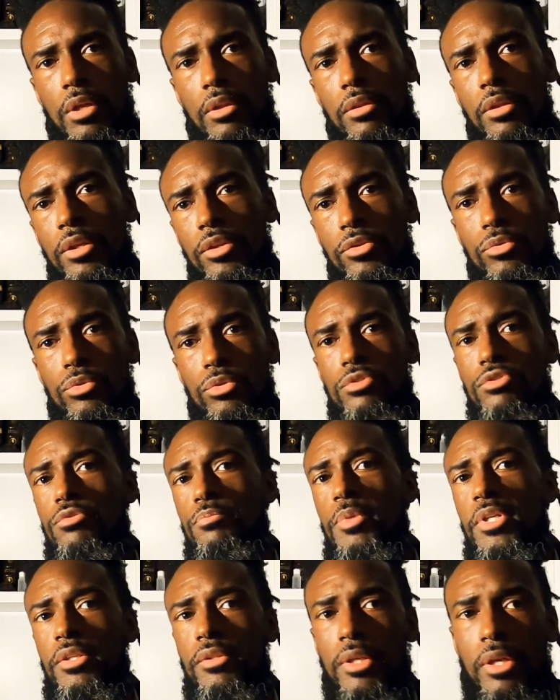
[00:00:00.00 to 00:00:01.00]
And then you can
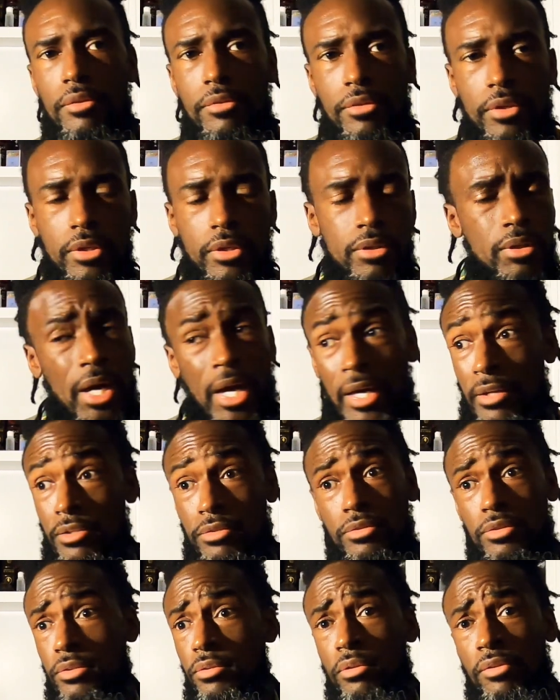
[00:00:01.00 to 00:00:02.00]
speak that thing.
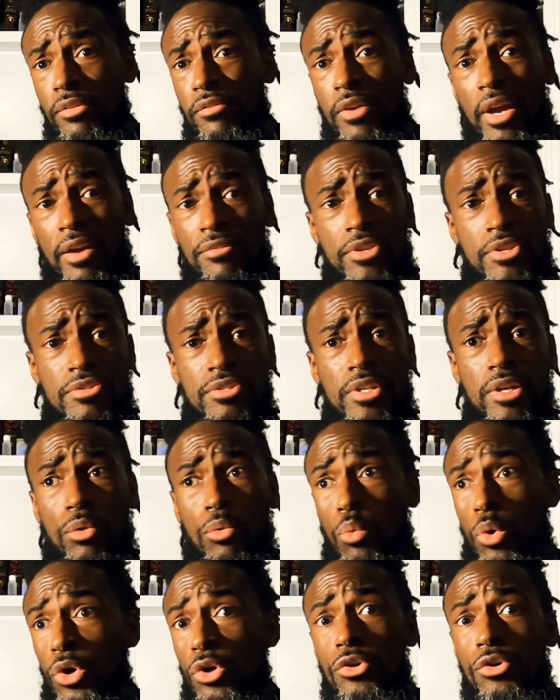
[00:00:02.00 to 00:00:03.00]
Honestly, you don't even have to say
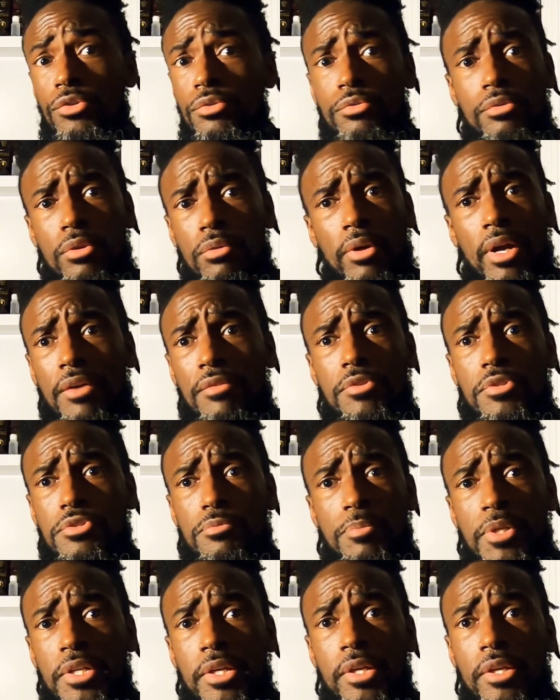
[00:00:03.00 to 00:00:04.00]
a word. You don't have to
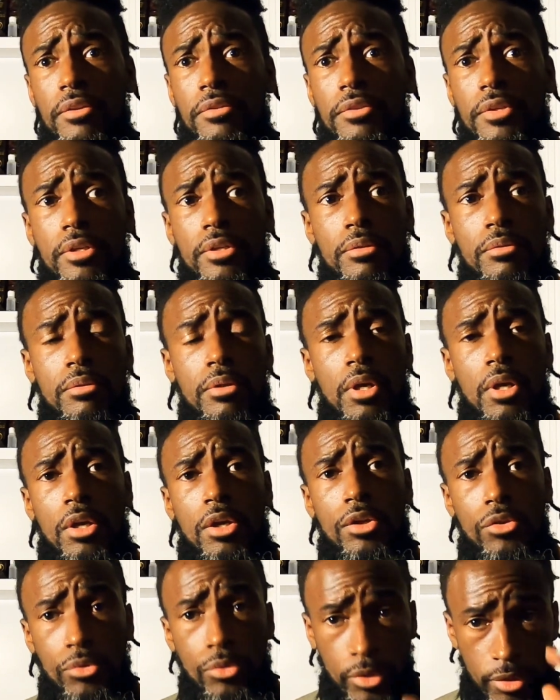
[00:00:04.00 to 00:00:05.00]
speak anything.
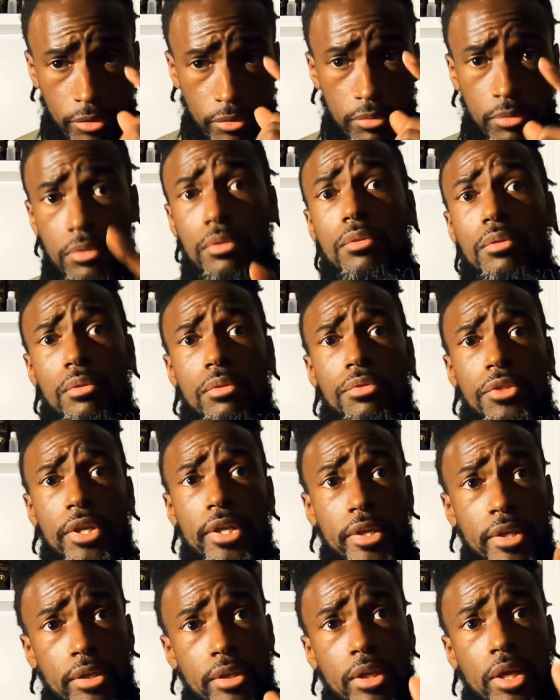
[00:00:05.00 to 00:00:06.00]
You can
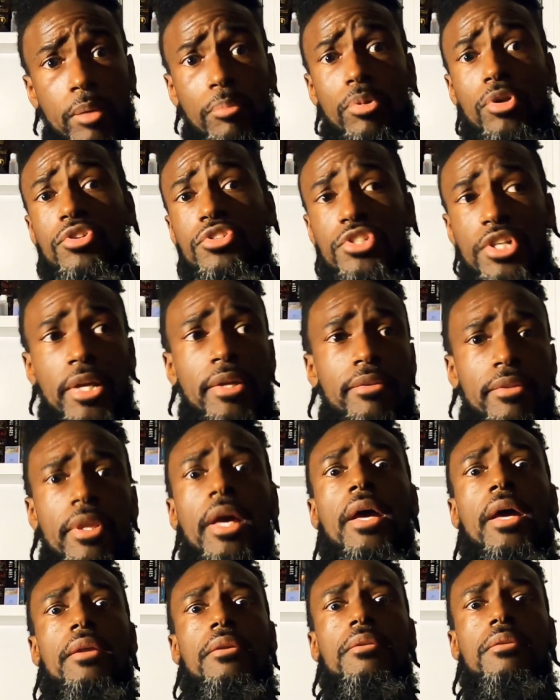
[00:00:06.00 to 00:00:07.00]
think it and project
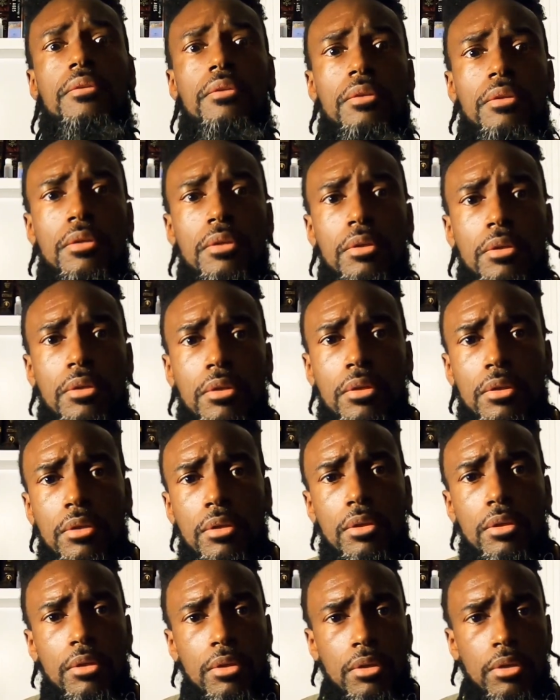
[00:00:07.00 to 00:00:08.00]
that,
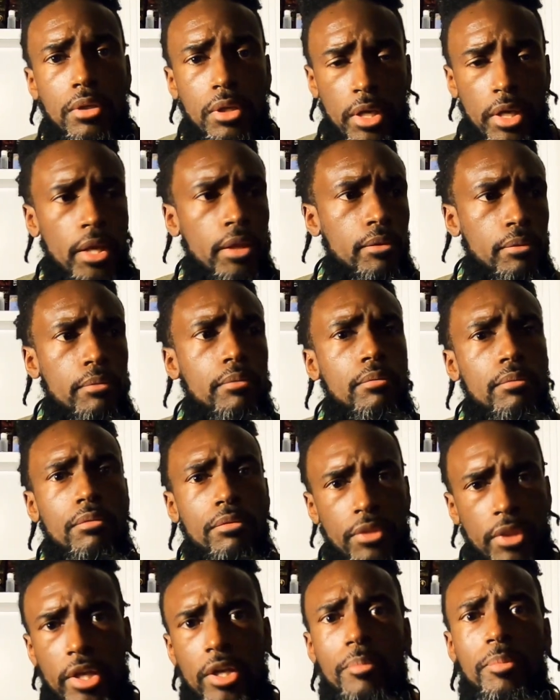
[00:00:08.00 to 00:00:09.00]
and
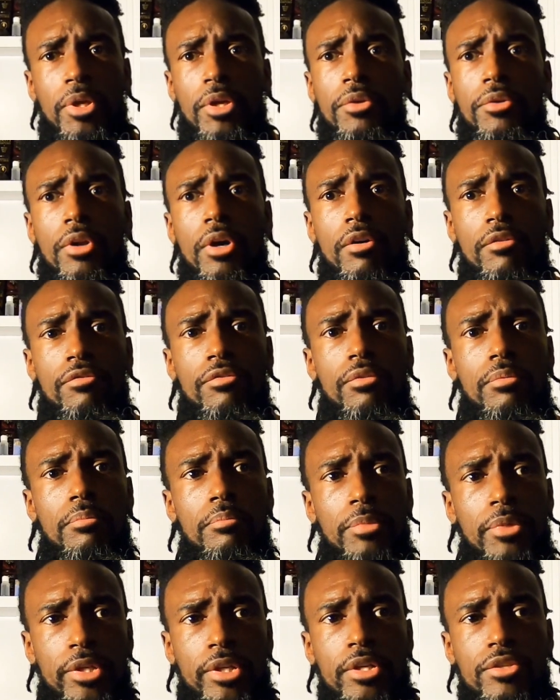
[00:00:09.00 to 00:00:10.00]
that'll be enough,
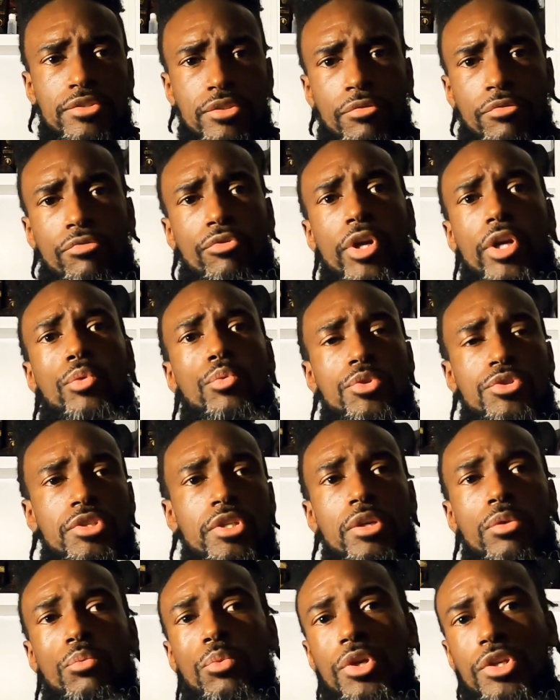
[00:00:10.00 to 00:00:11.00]
because the
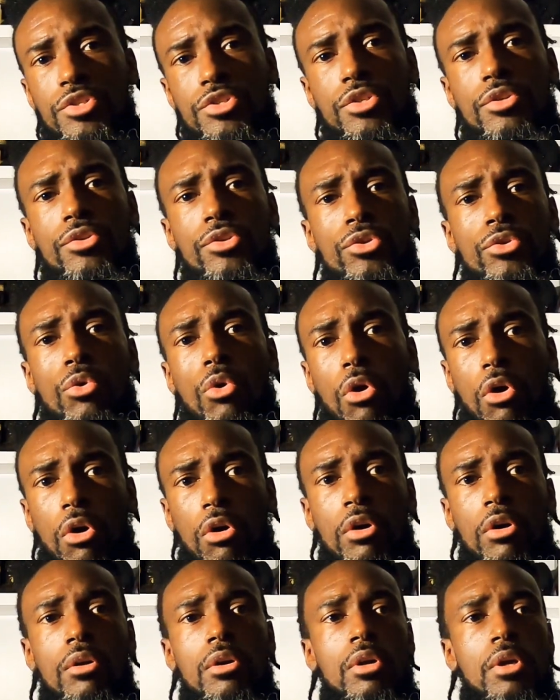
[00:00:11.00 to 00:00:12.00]
frequency in which you
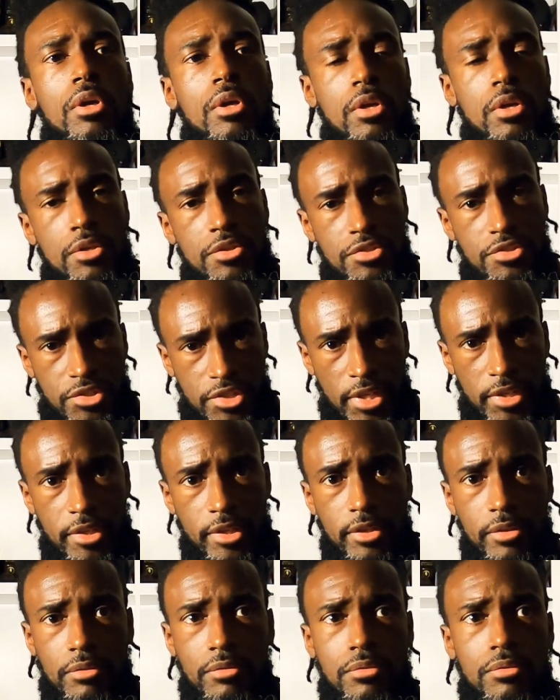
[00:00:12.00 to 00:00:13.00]
are
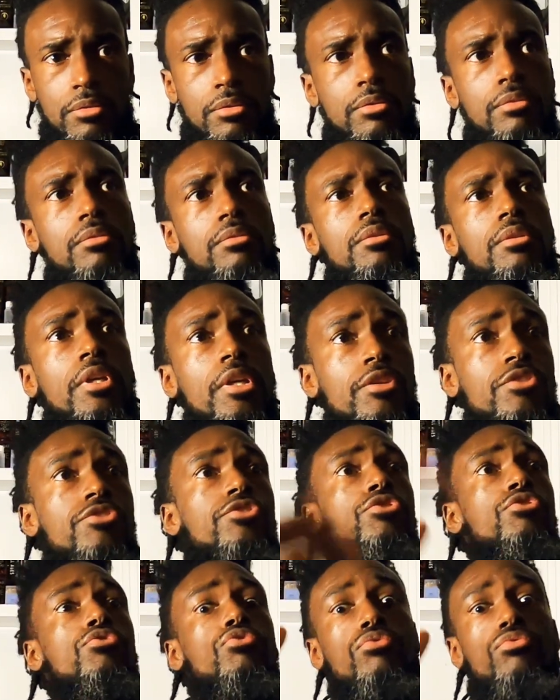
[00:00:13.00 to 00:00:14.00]
sending
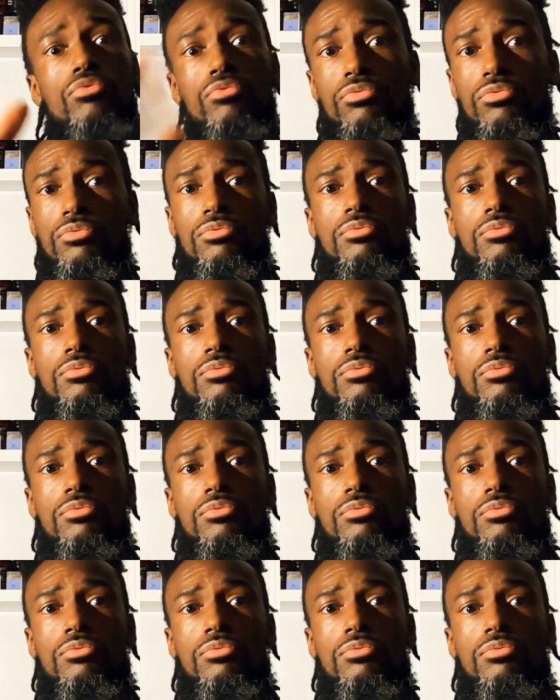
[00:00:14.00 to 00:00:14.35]
into